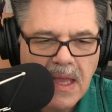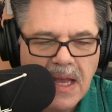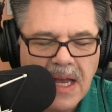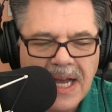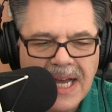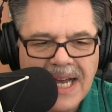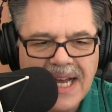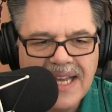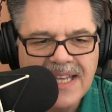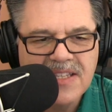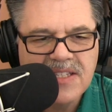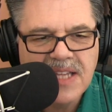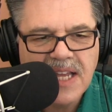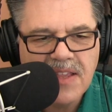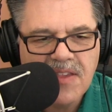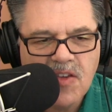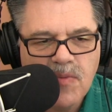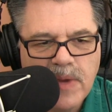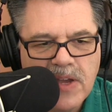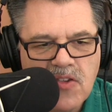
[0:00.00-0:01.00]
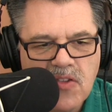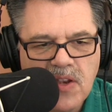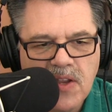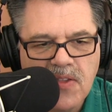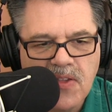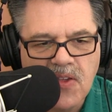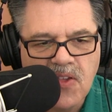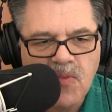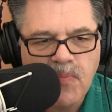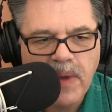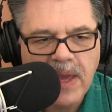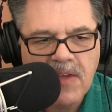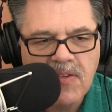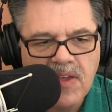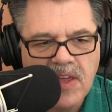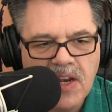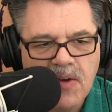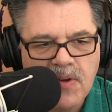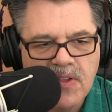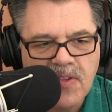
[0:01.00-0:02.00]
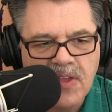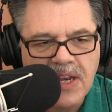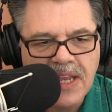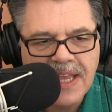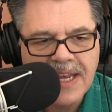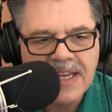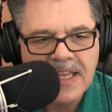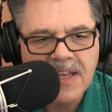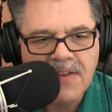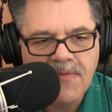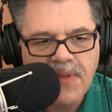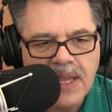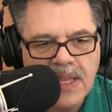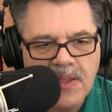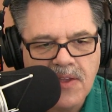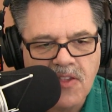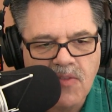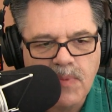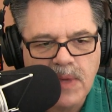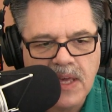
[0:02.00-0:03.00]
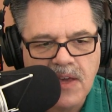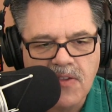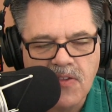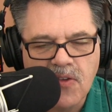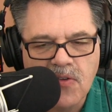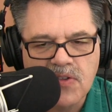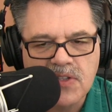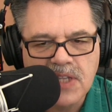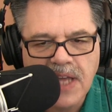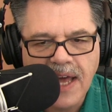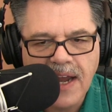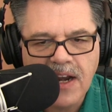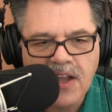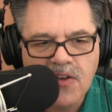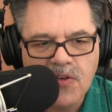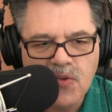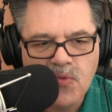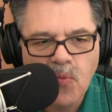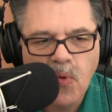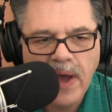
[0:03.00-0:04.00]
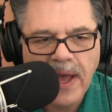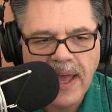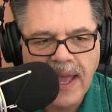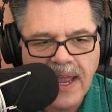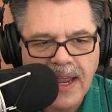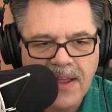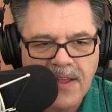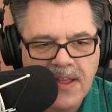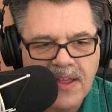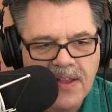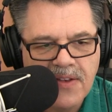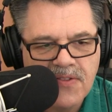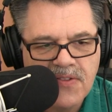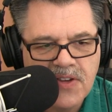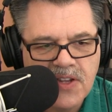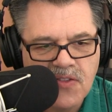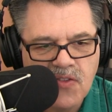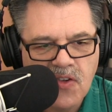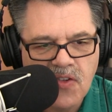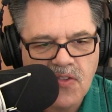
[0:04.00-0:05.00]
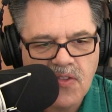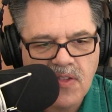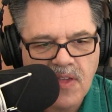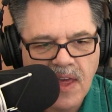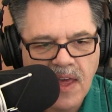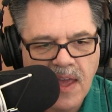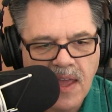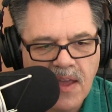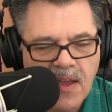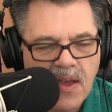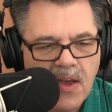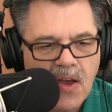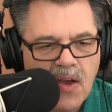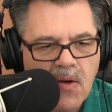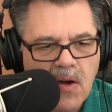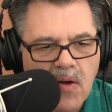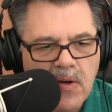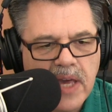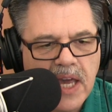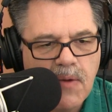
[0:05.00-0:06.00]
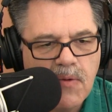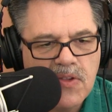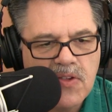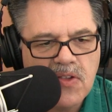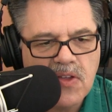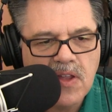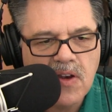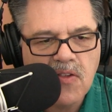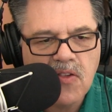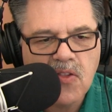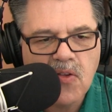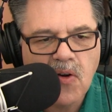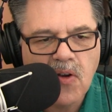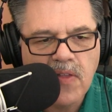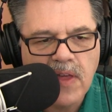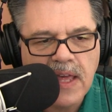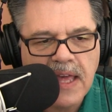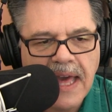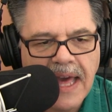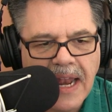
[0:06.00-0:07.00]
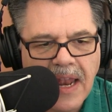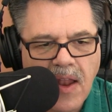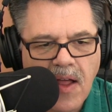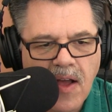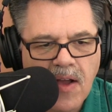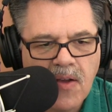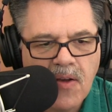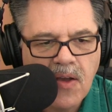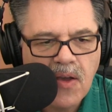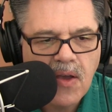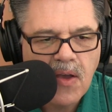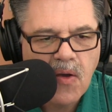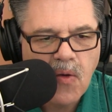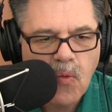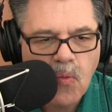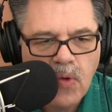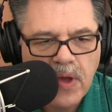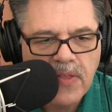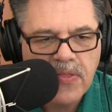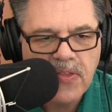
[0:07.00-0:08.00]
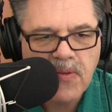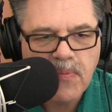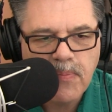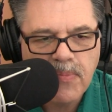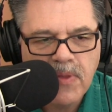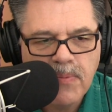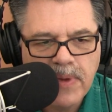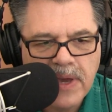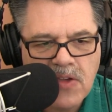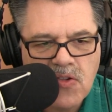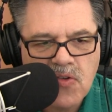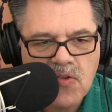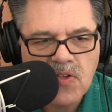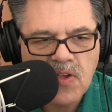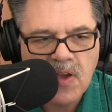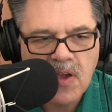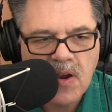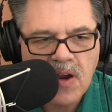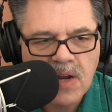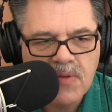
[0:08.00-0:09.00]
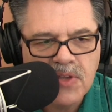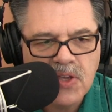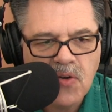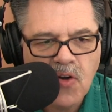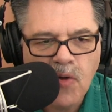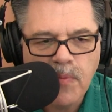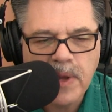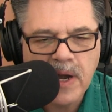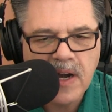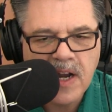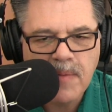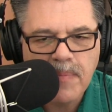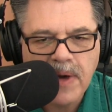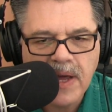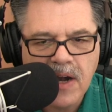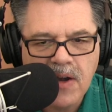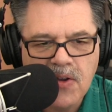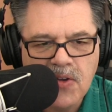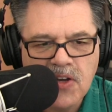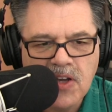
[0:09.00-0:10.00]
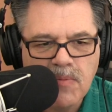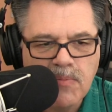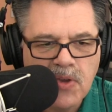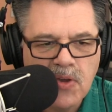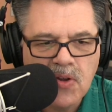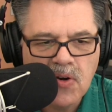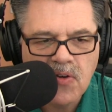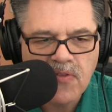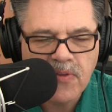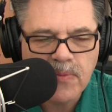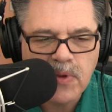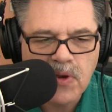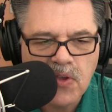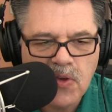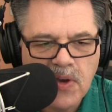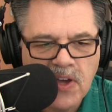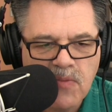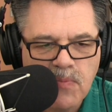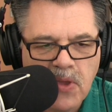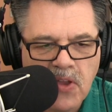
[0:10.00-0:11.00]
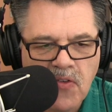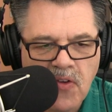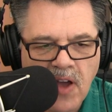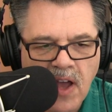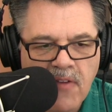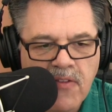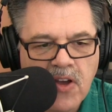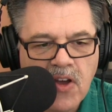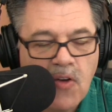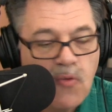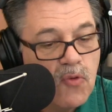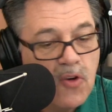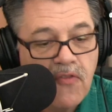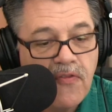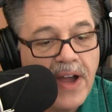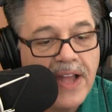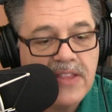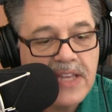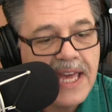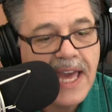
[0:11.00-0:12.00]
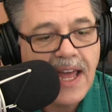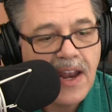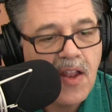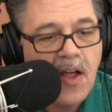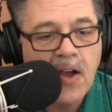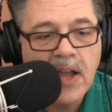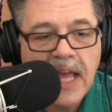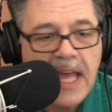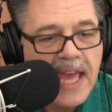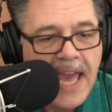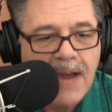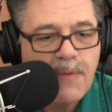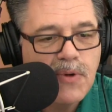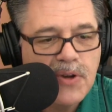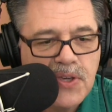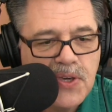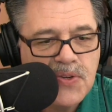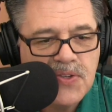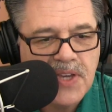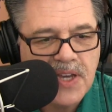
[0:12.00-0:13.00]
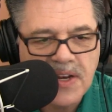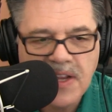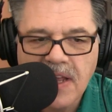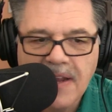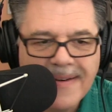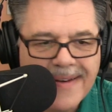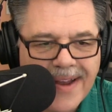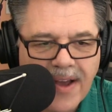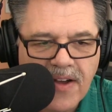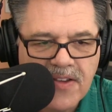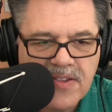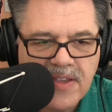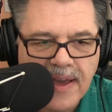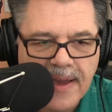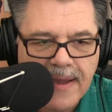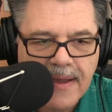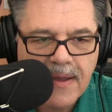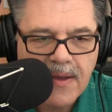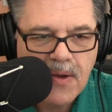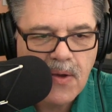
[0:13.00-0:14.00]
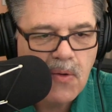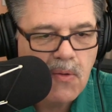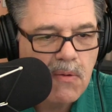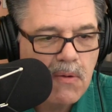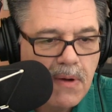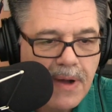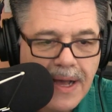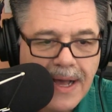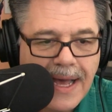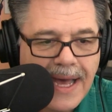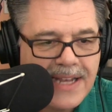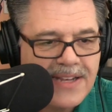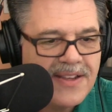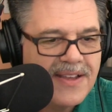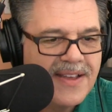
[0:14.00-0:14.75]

it's not so much that it's a space eater, it's an inconvenience, because there's not a good way to just say, okay, we're just going to store the catalog with the pictures here, and when you open it up on a new computer from your USB drive, we'll find the catalog and we'll use it. No, it's like, what?